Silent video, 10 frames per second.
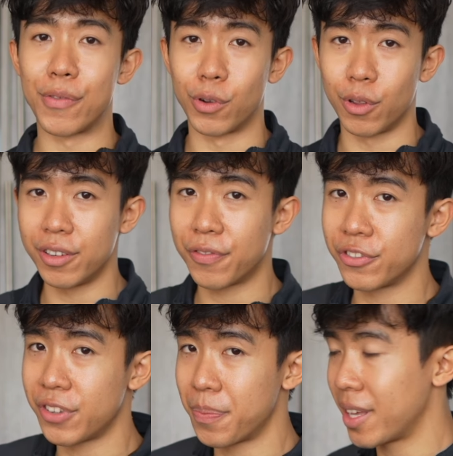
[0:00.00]
if you're looking for
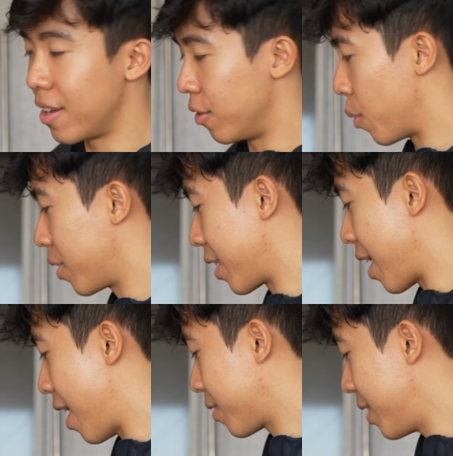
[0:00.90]
something lower in
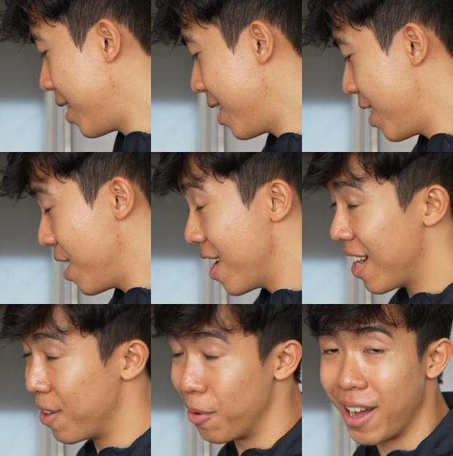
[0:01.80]
calorie,
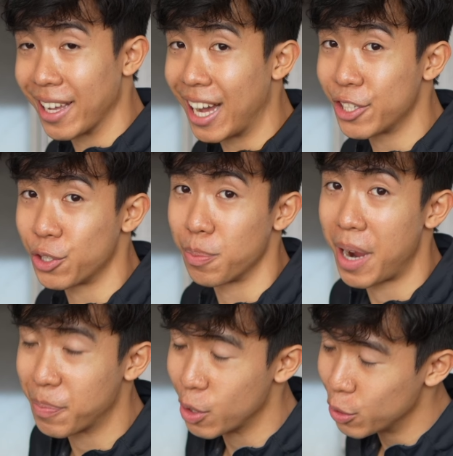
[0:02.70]
well, I got you.
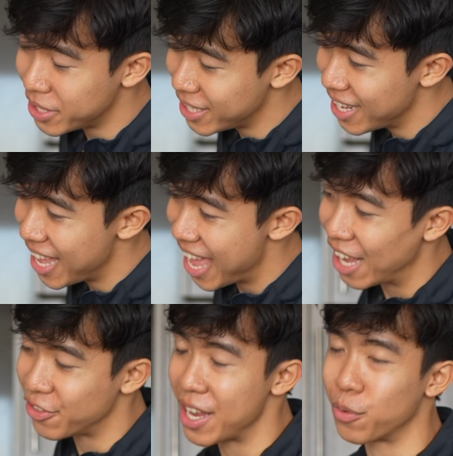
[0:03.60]
MyProtein
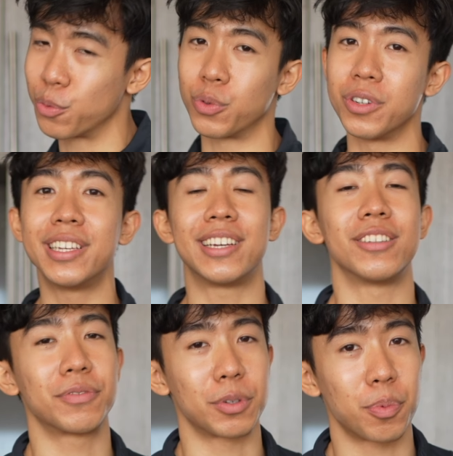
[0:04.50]
has a really clever